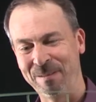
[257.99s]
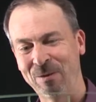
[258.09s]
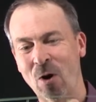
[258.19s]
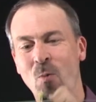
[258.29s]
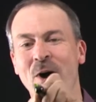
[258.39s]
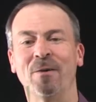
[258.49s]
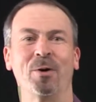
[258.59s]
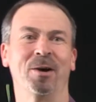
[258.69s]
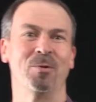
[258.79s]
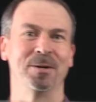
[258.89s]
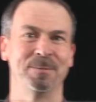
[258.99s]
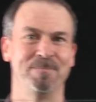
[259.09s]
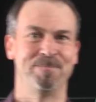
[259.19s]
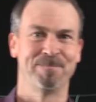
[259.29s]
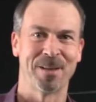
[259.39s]
Got one of what I want.
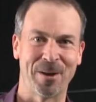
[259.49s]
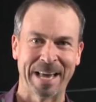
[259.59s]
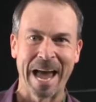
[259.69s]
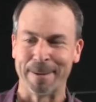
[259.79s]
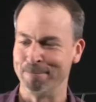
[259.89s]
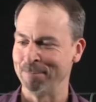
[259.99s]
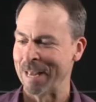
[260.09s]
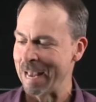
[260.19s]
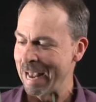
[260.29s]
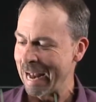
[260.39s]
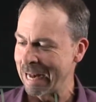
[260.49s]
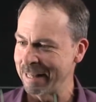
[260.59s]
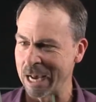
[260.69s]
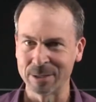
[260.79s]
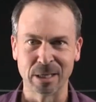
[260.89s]
Okay,
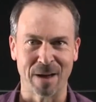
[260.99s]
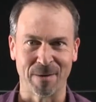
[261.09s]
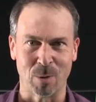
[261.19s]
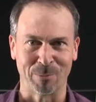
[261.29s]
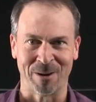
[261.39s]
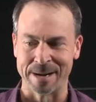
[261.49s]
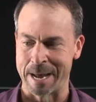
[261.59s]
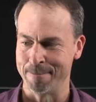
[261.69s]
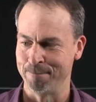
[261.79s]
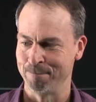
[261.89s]
anything else in life I want right now?